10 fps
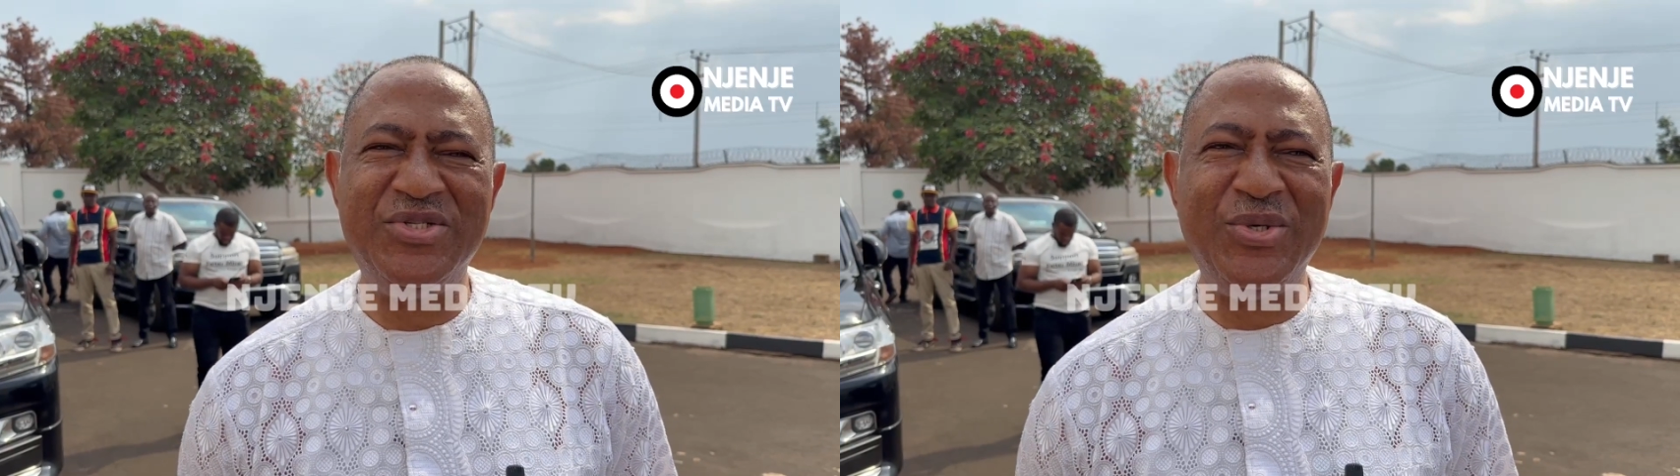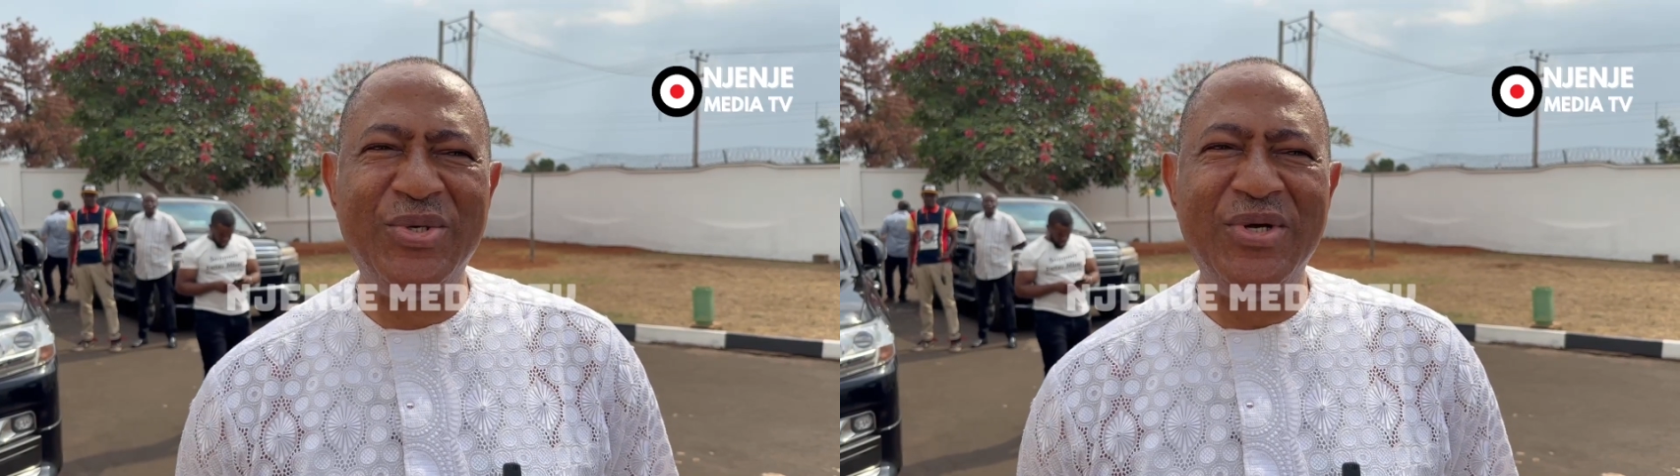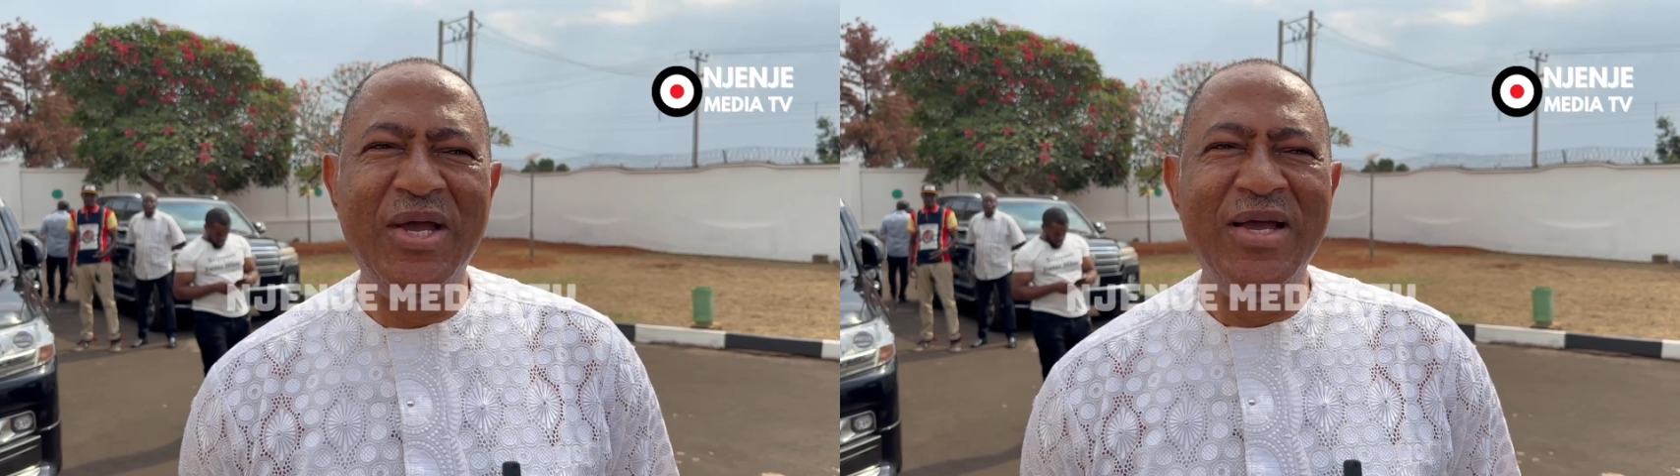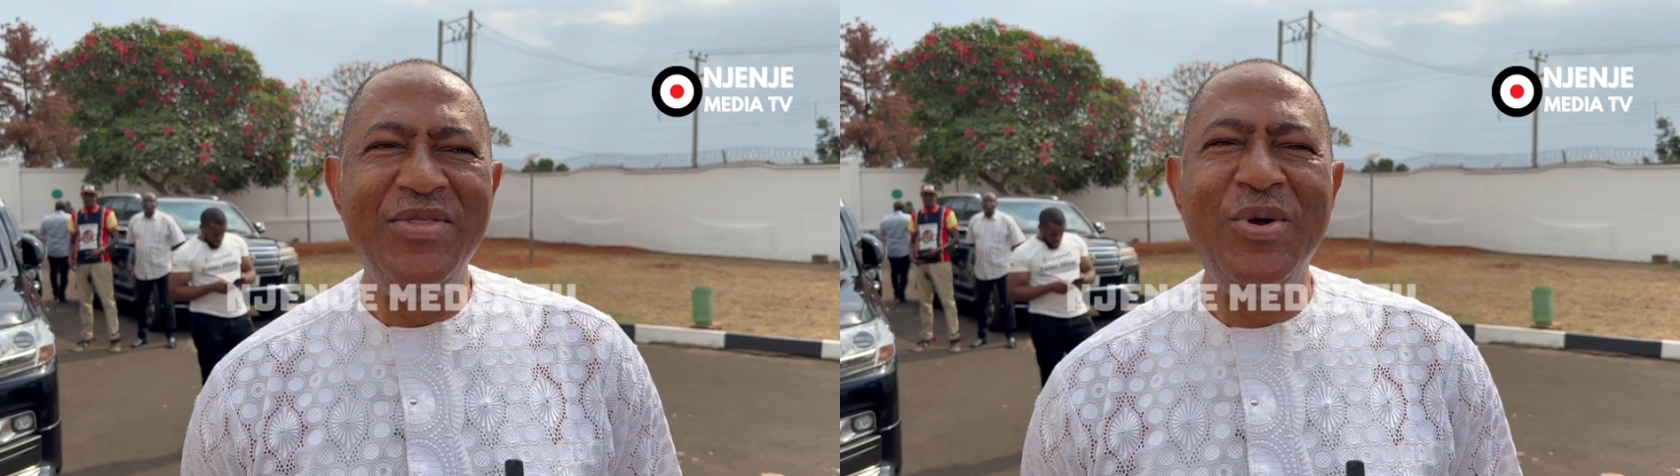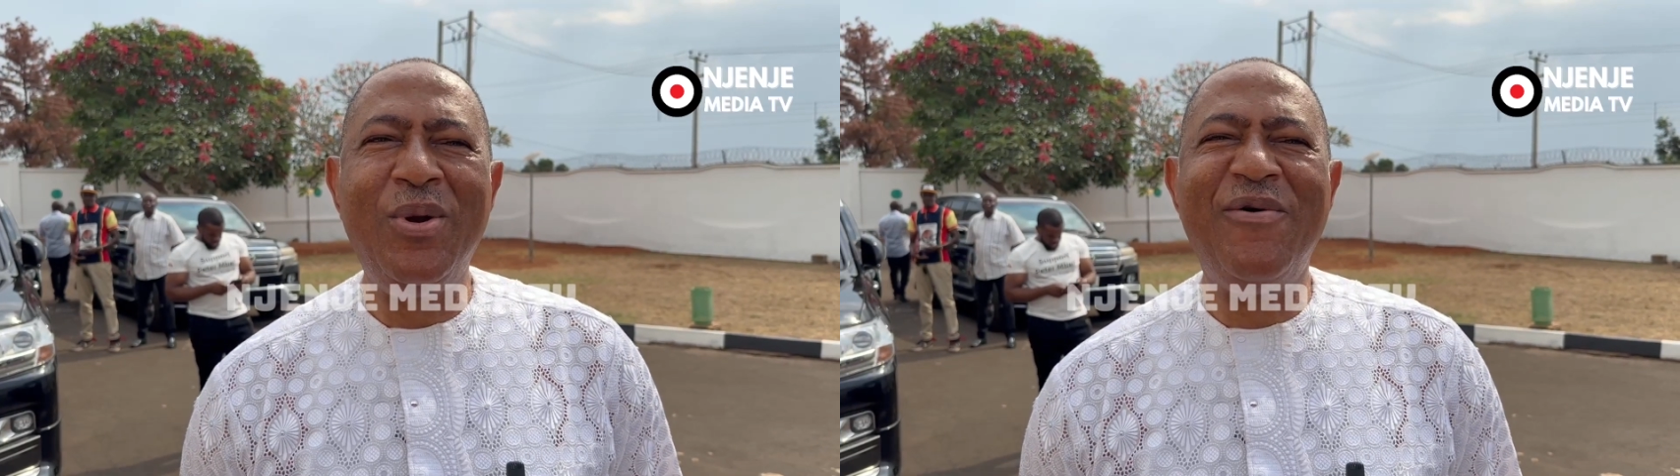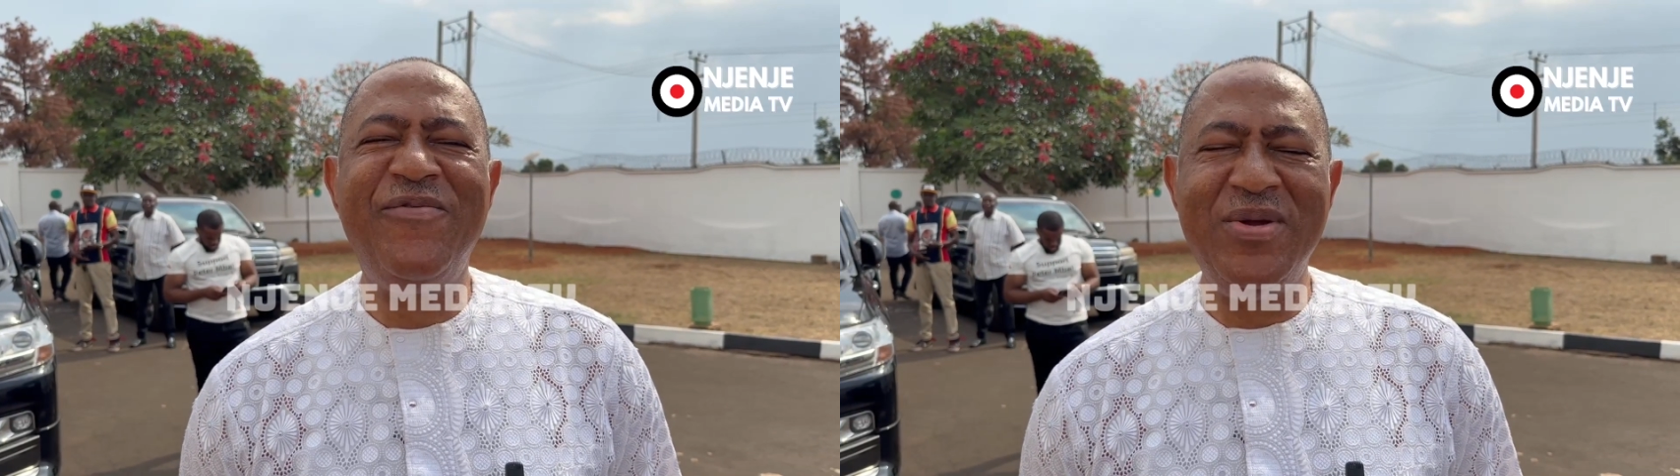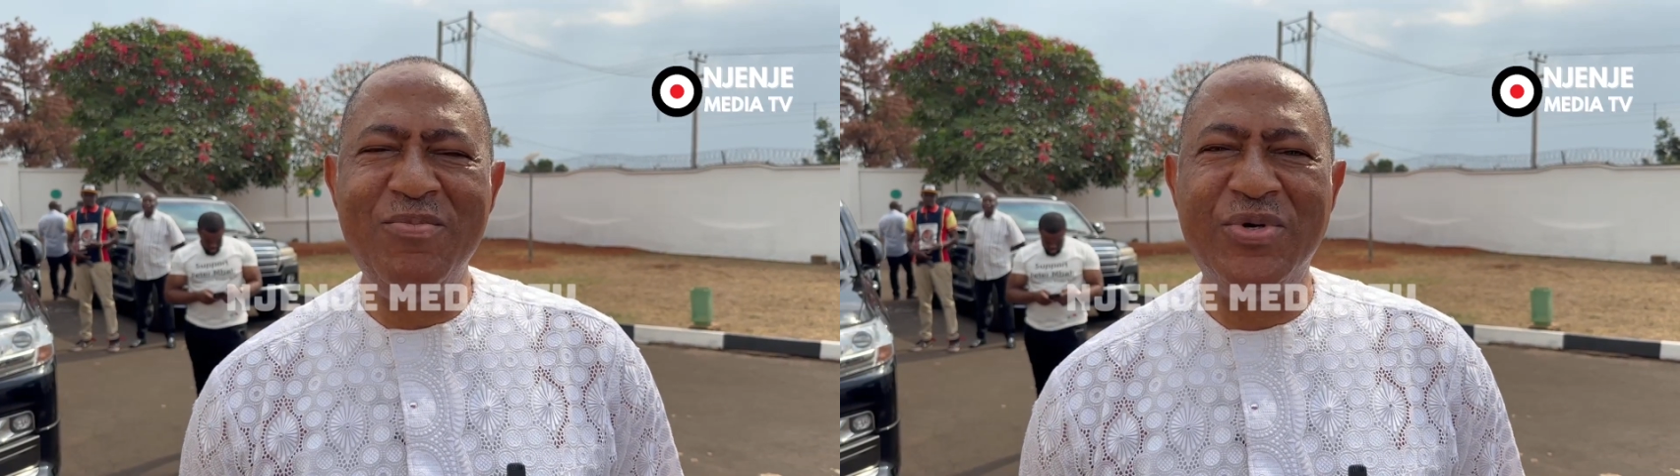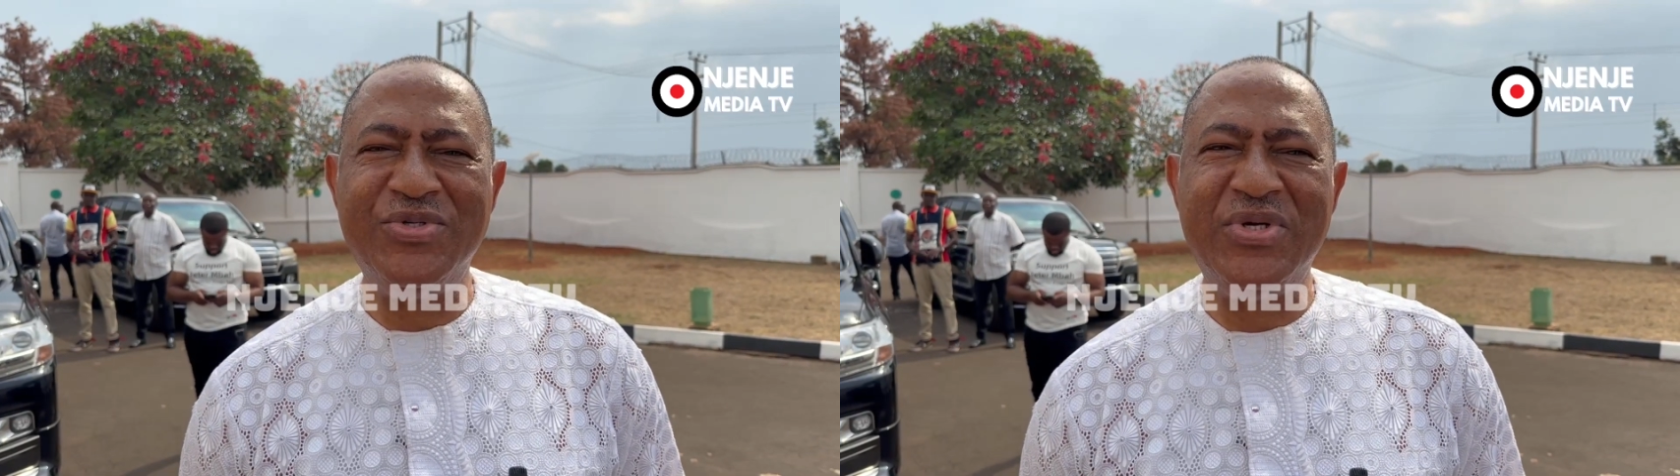So the whole of
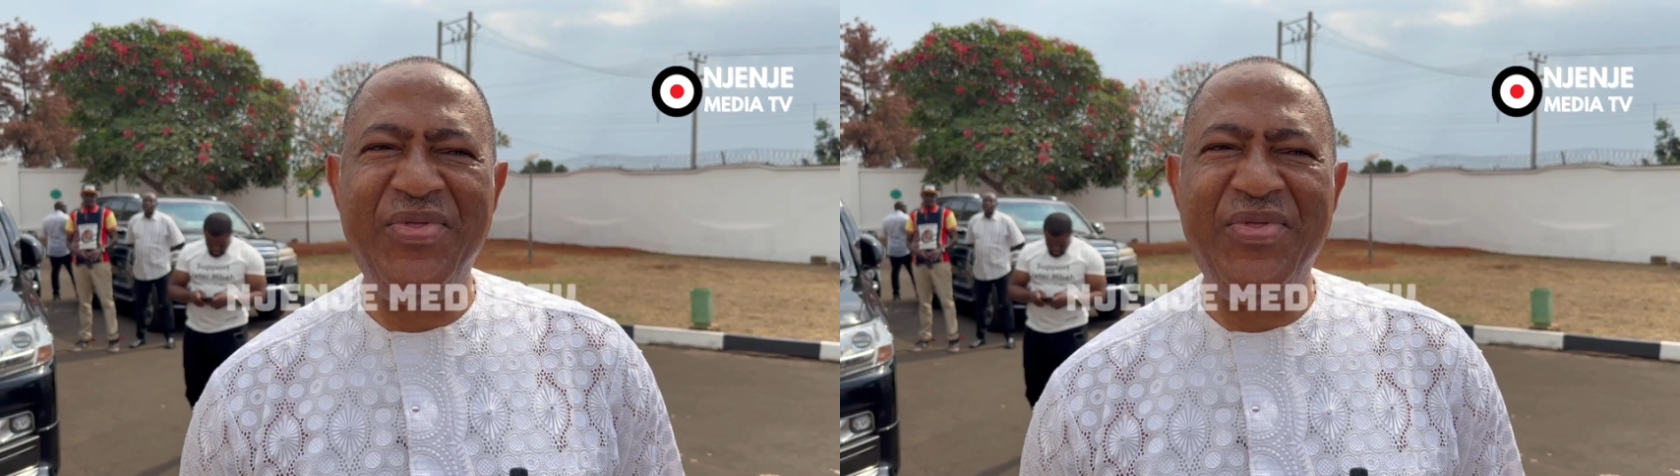Igbos,